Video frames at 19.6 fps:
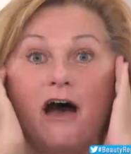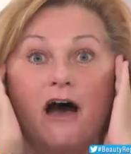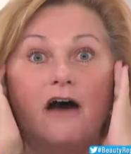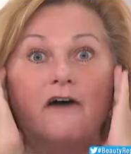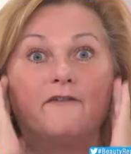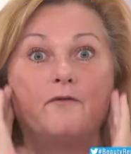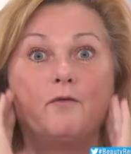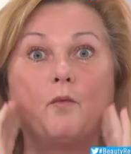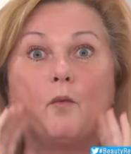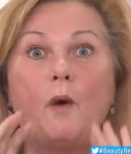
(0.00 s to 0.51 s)

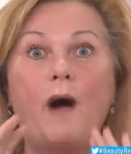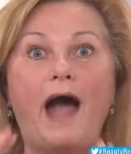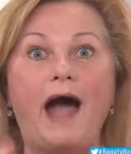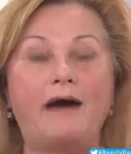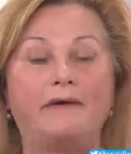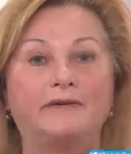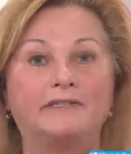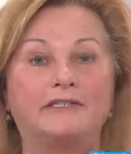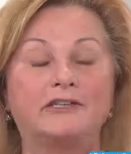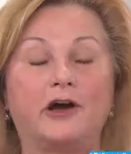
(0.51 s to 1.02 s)
of,
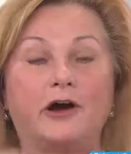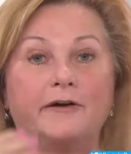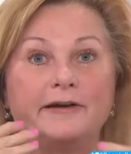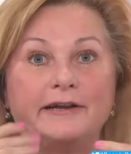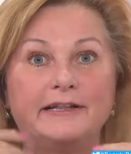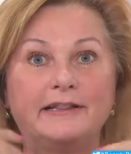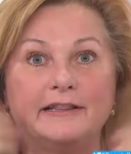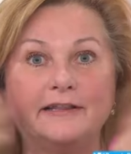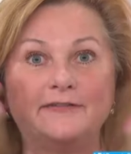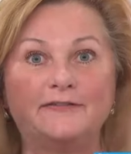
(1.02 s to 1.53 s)
wow, it's
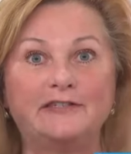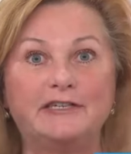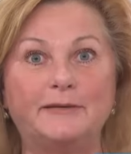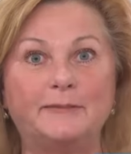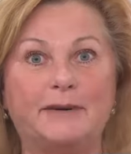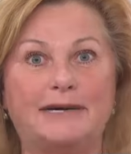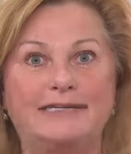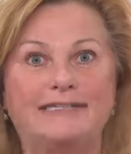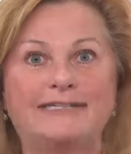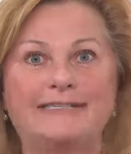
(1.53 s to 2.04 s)
already lifting
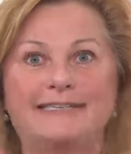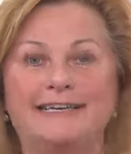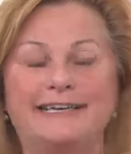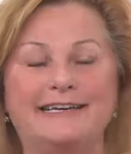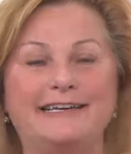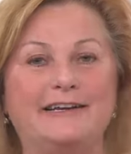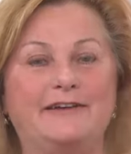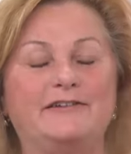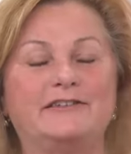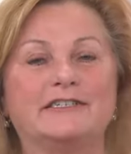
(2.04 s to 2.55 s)
my
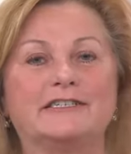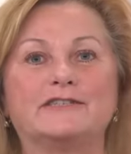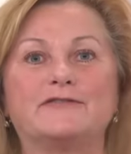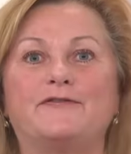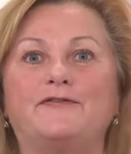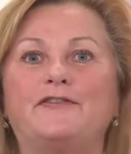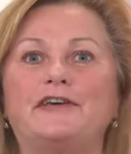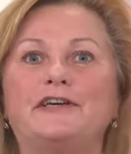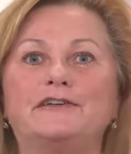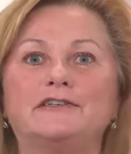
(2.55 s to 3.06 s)
skin. It just
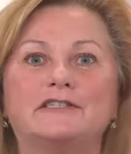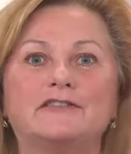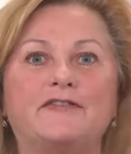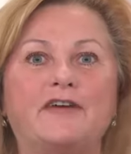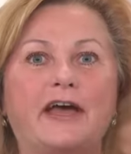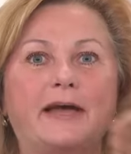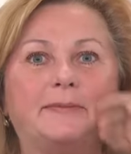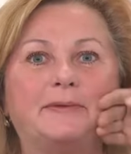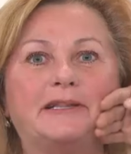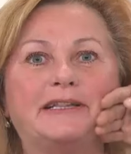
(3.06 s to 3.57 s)
feels Looks
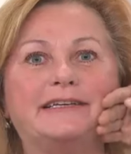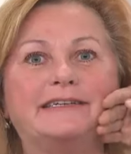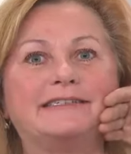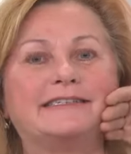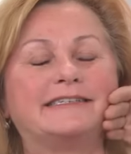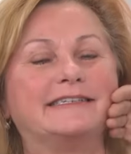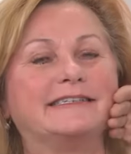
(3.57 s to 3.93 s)
fabulous.